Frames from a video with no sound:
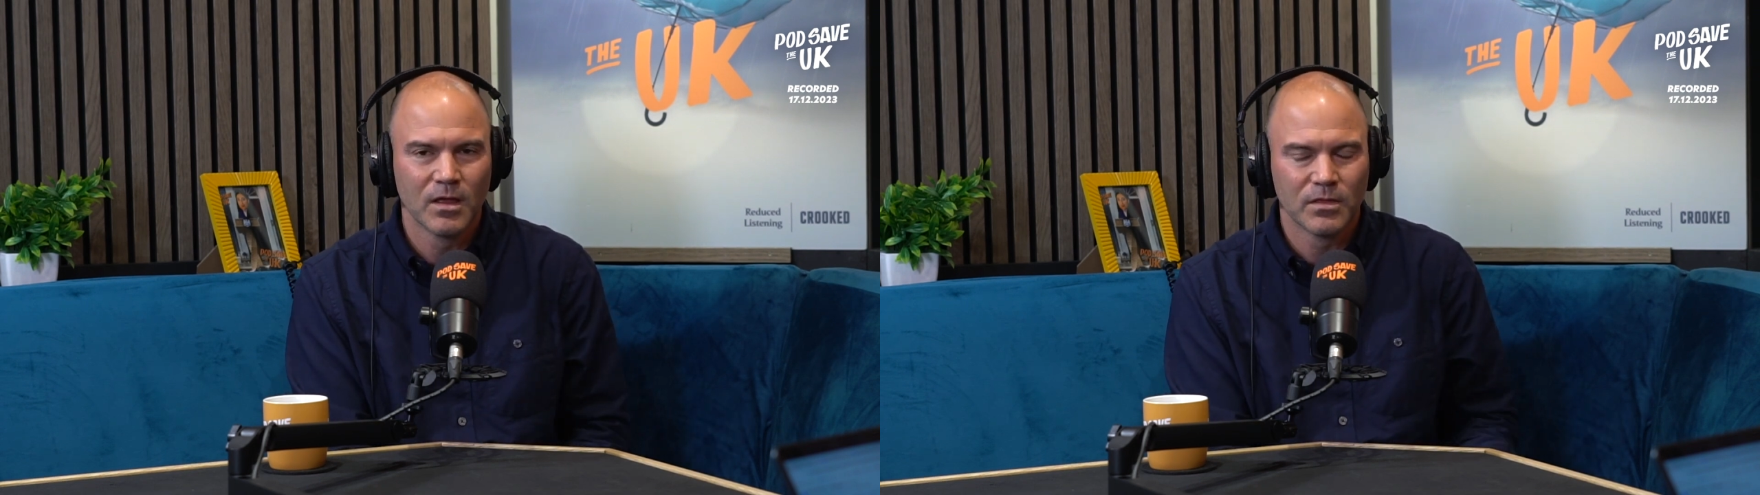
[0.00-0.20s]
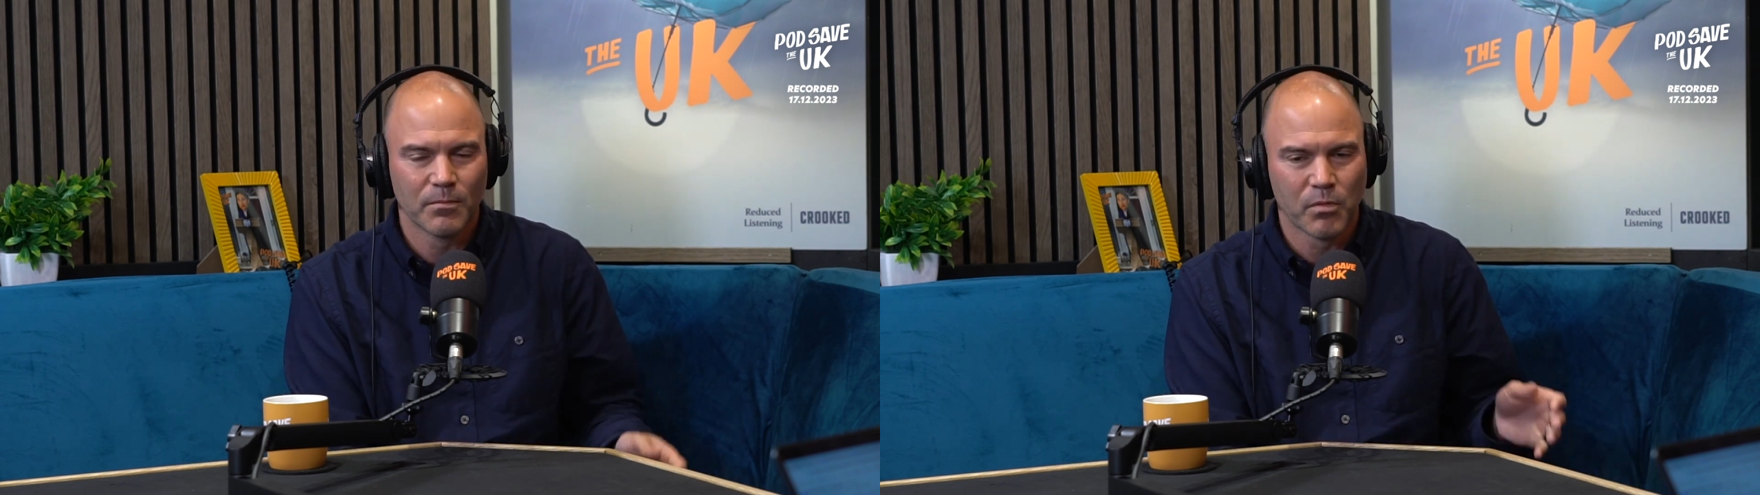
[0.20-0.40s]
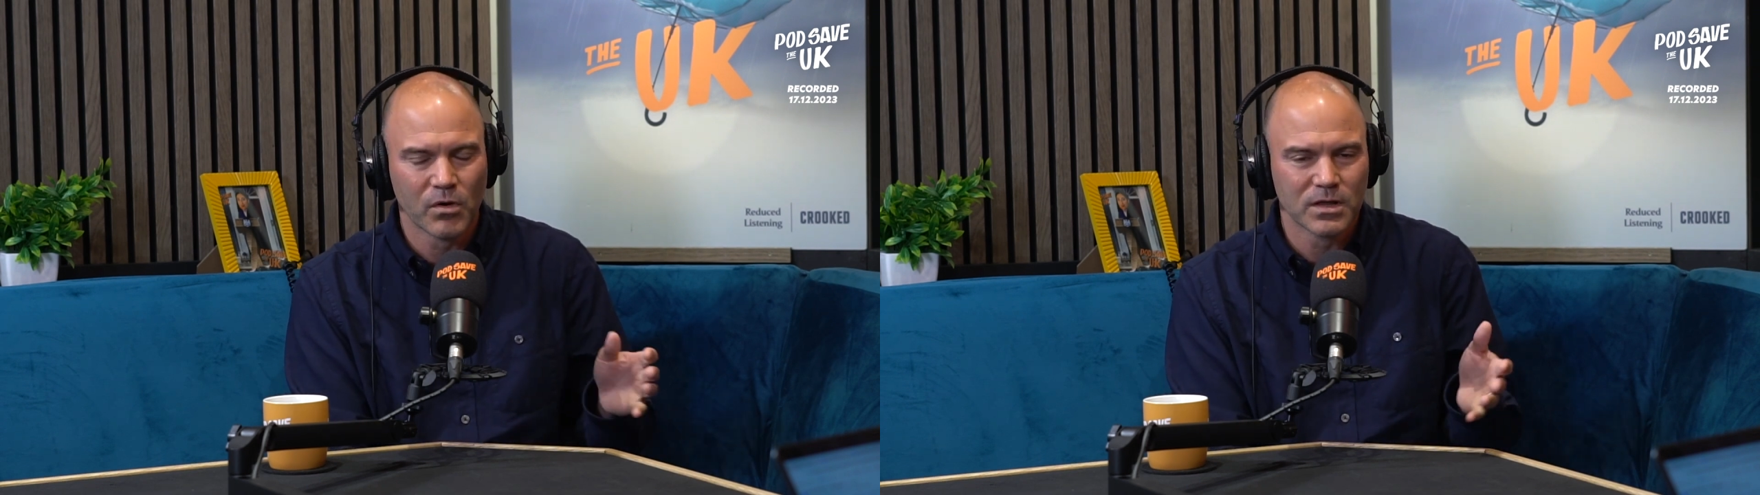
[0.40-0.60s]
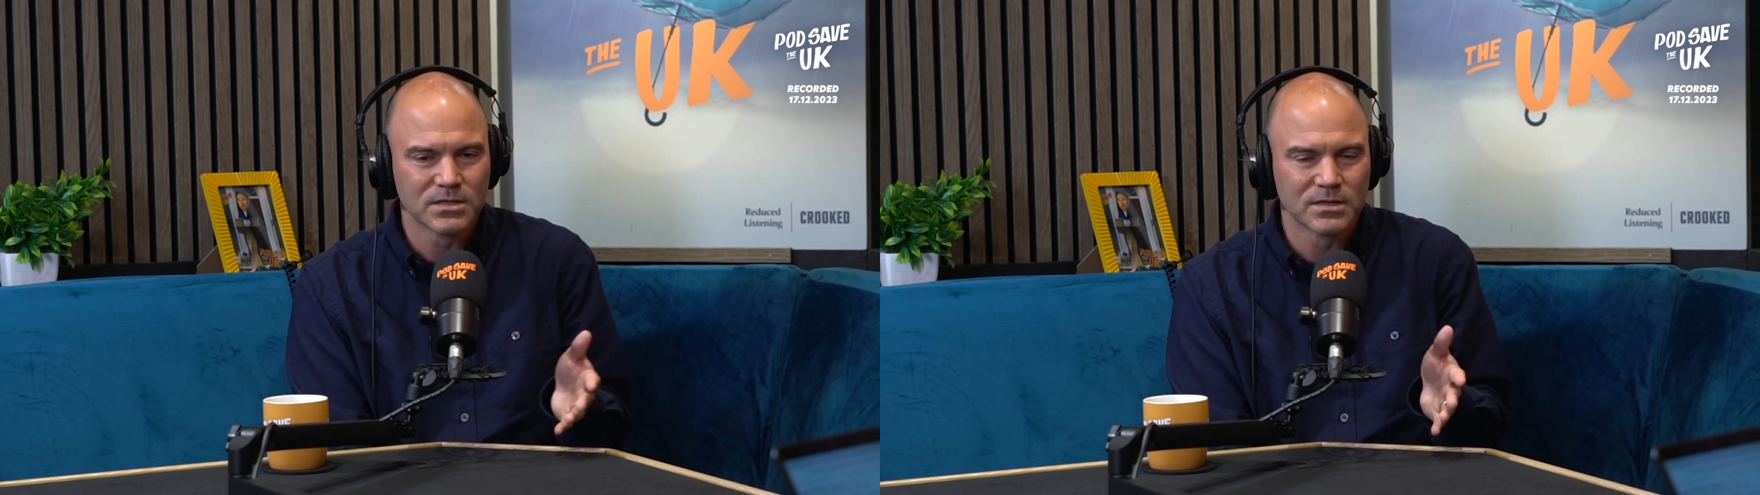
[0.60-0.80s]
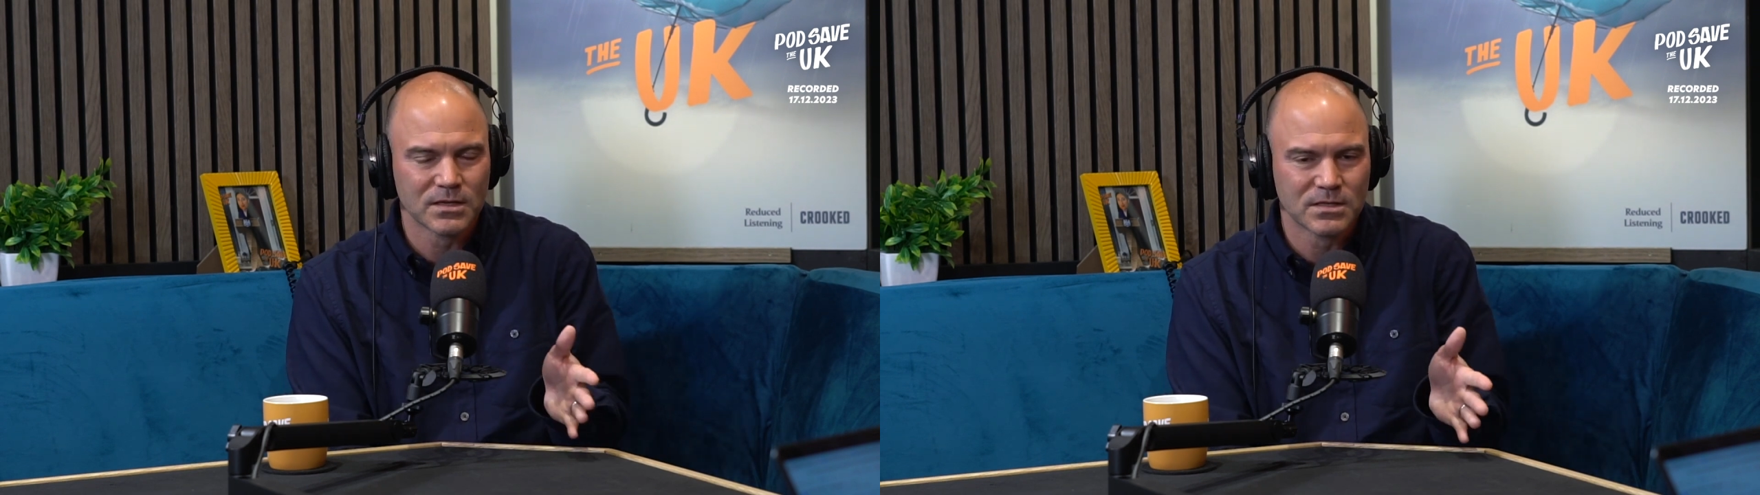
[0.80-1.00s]
The point is
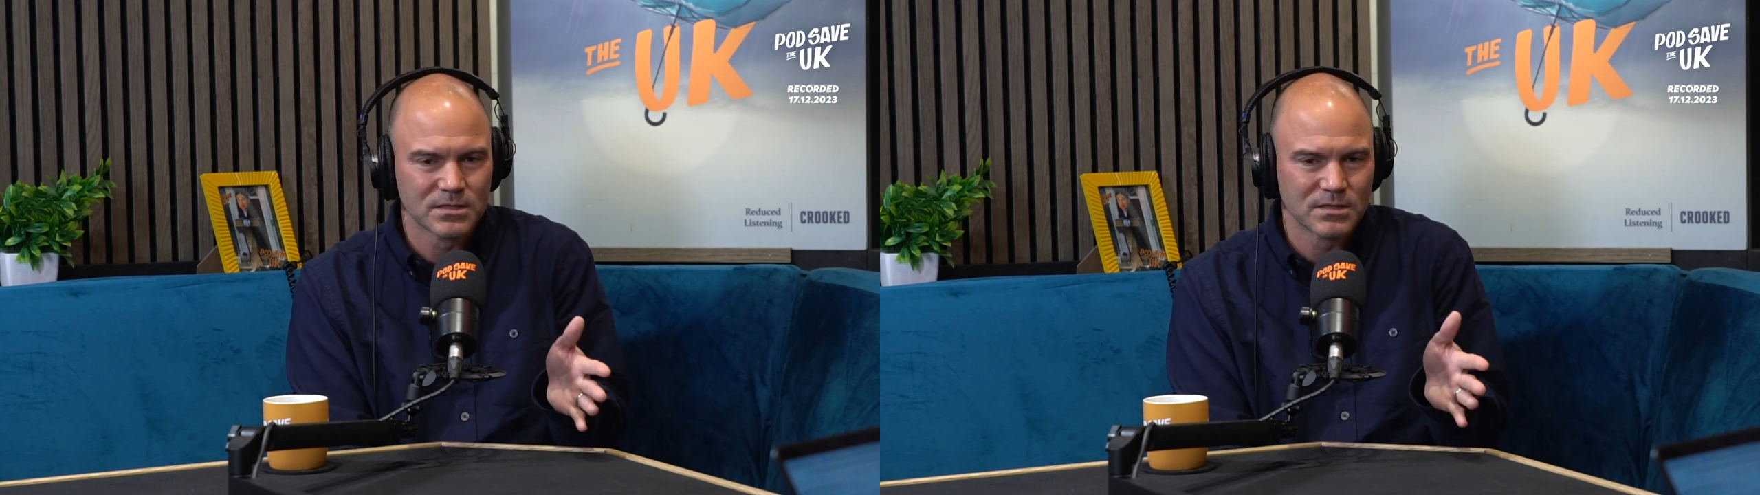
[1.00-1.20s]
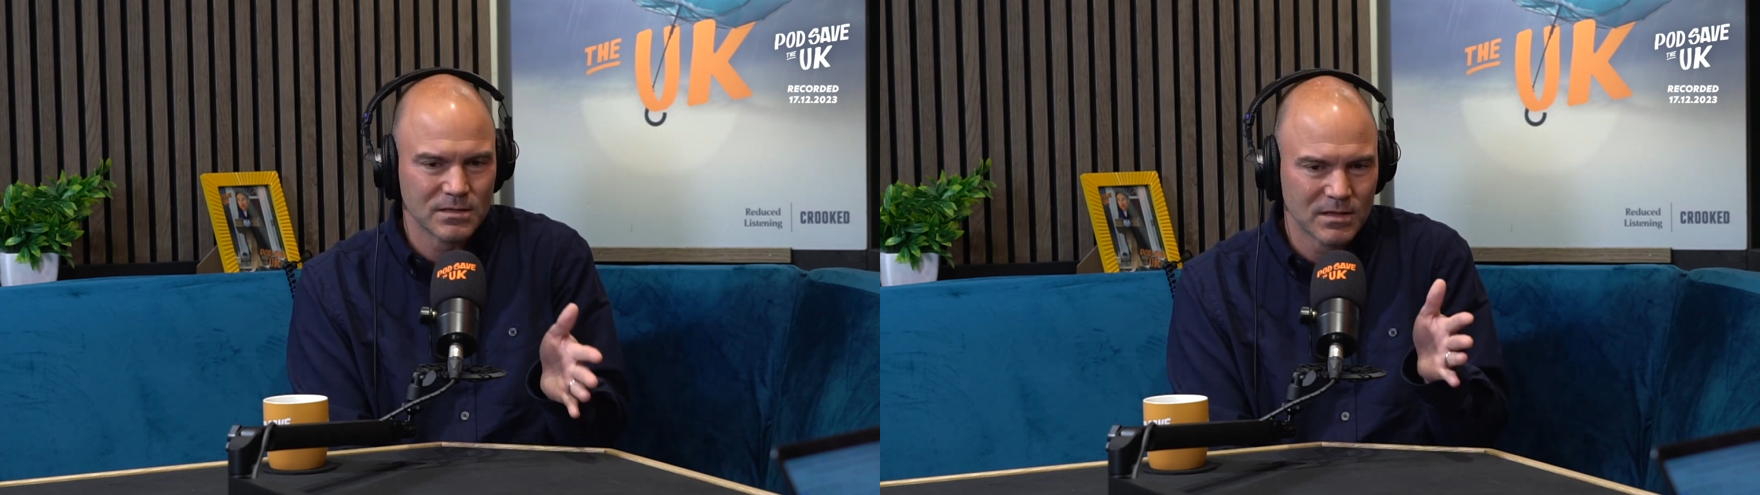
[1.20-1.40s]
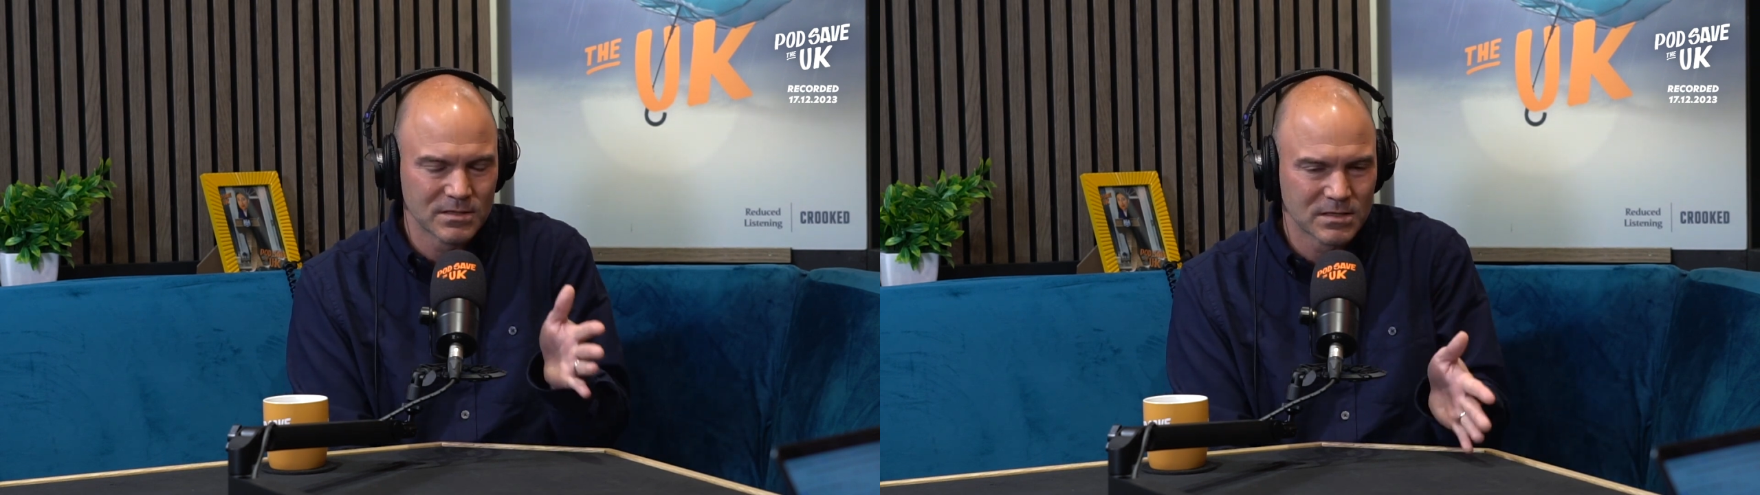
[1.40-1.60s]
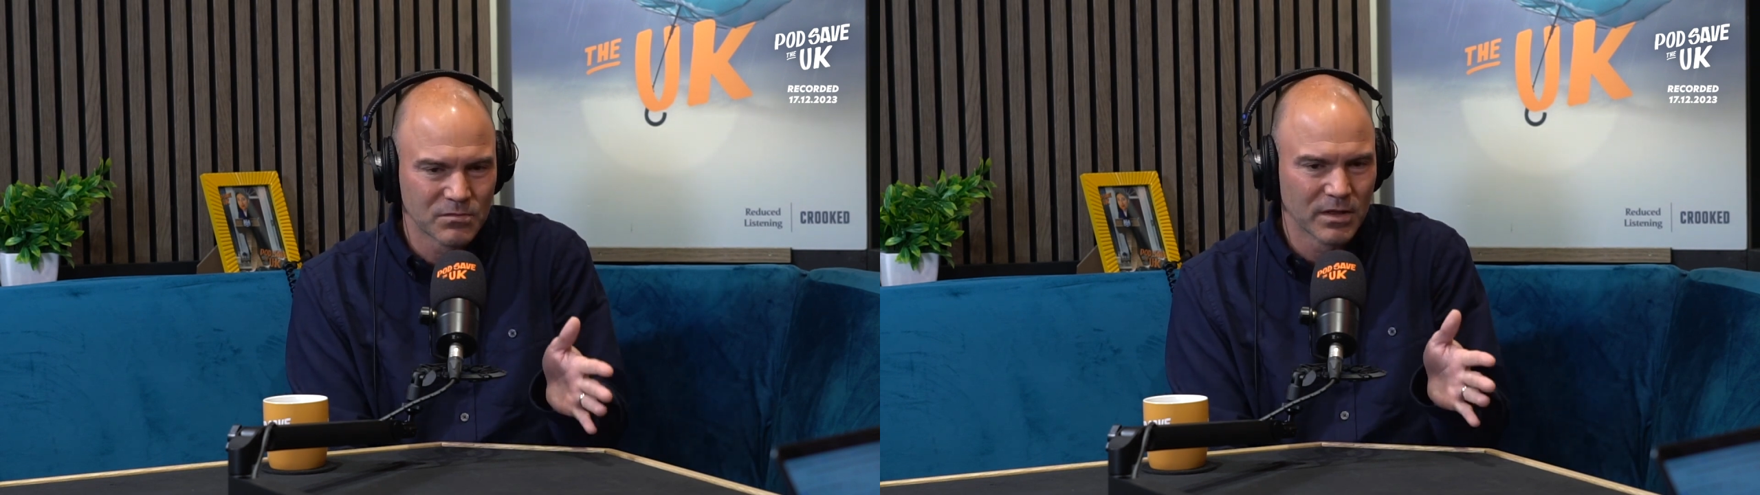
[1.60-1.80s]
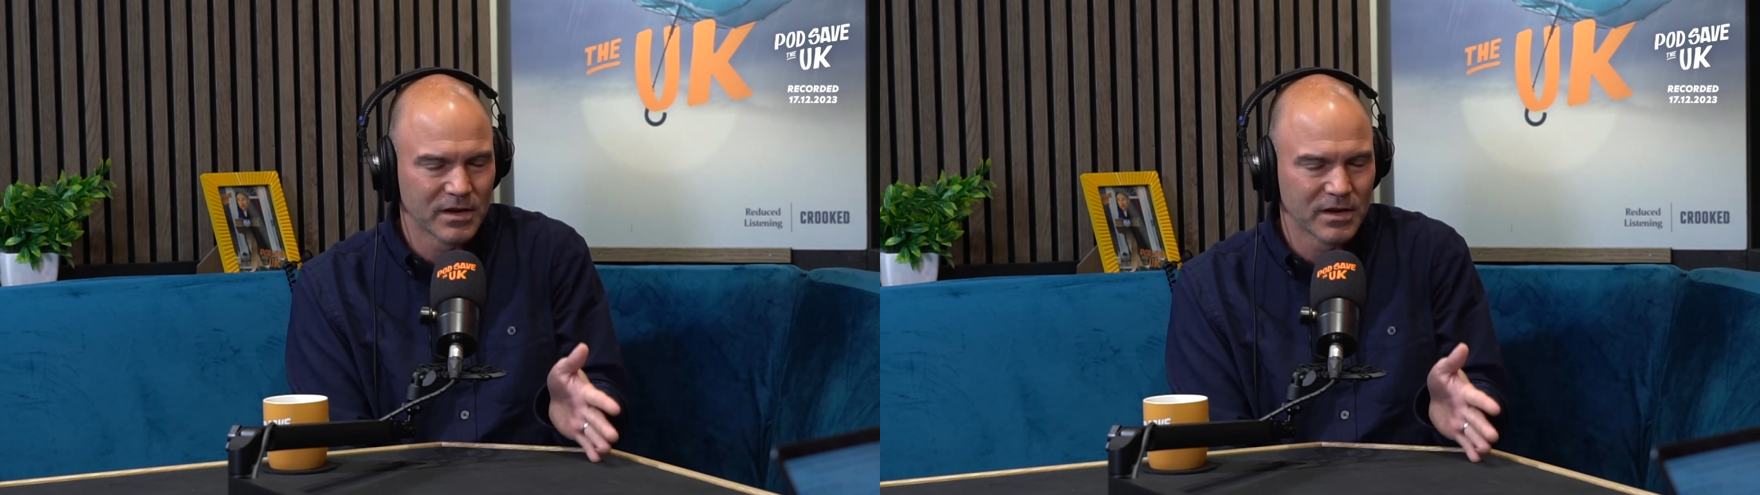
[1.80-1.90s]
that this Israeli